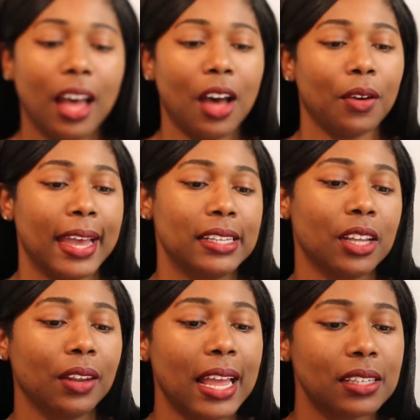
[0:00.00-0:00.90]
Okay,
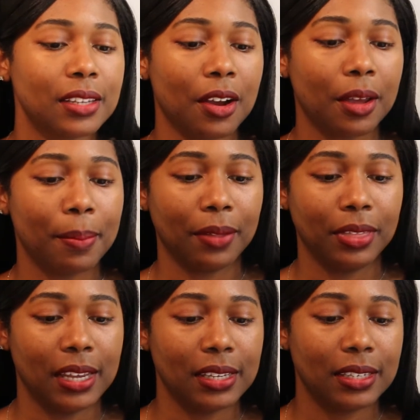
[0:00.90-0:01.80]
so let's talk about
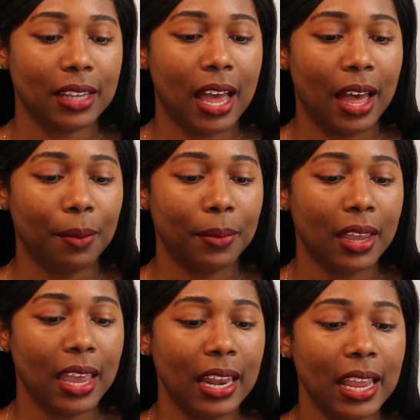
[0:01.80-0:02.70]
this.
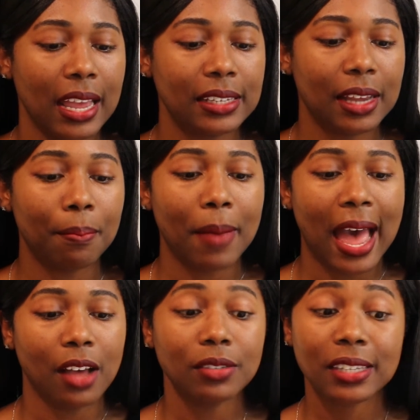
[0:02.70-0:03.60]
It is a
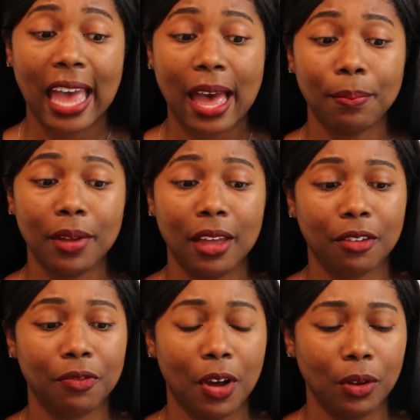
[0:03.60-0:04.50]
mild scalp
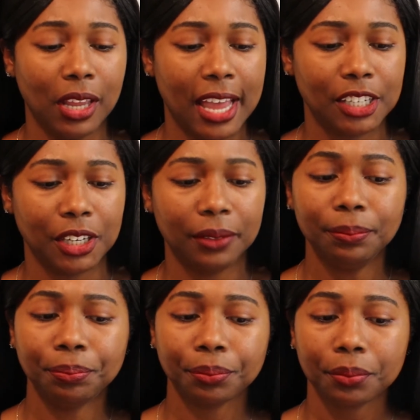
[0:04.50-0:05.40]
exfoliation.
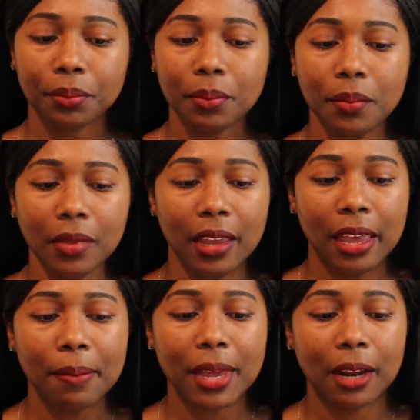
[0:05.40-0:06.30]

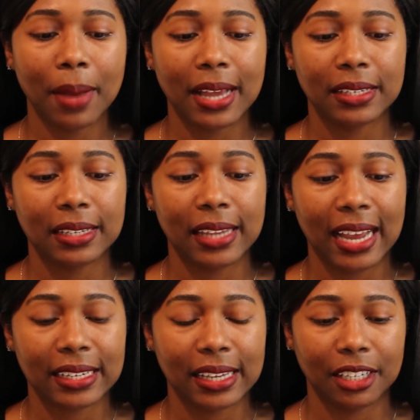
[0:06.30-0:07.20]
It minimizes
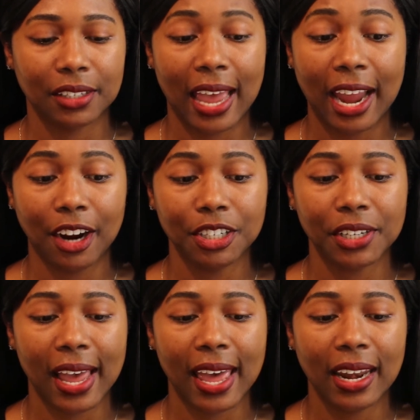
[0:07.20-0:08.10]
excess hair
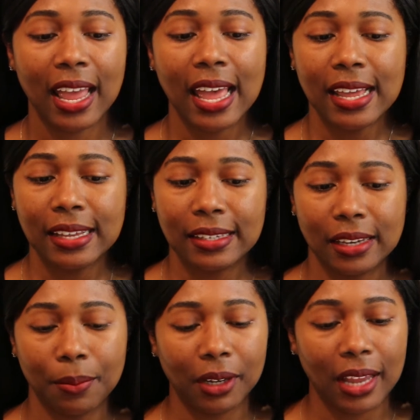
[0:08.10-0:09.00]
shed,
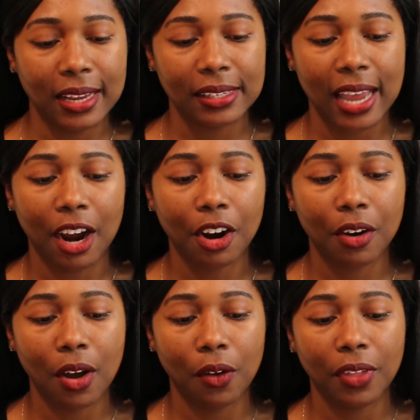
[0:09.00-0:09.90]
stimulates hair
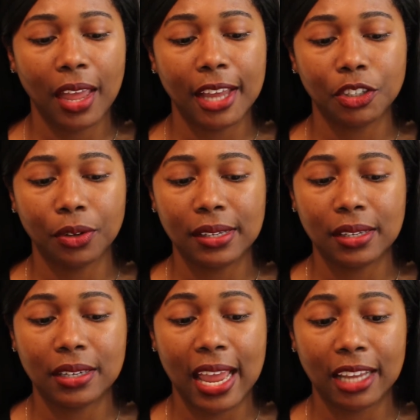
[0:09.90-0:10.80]
growth, and
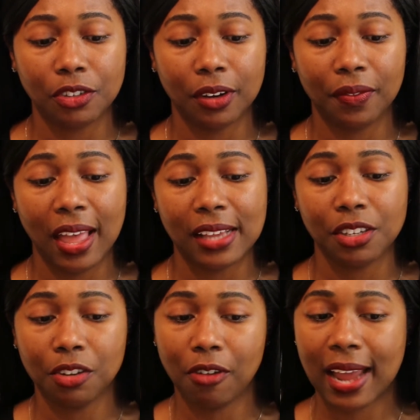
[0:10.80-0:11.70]
treats dandruff and
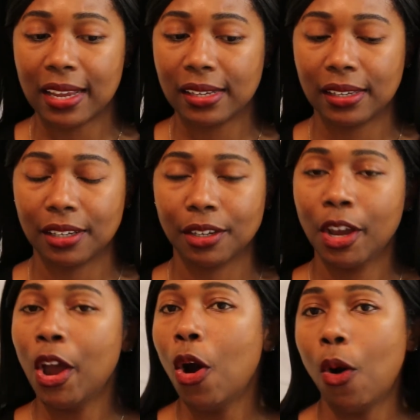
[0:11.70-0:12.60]
psoriasis.
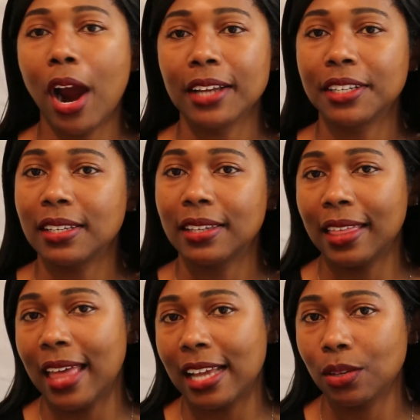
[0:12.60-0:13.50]
Or I should
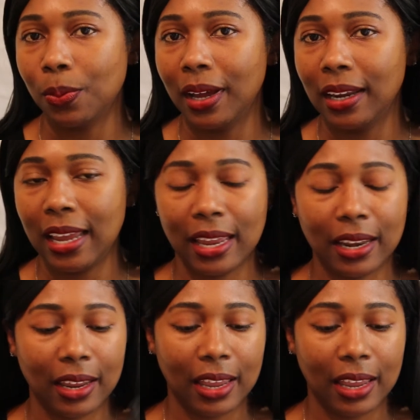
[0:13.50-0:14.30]
say that's what the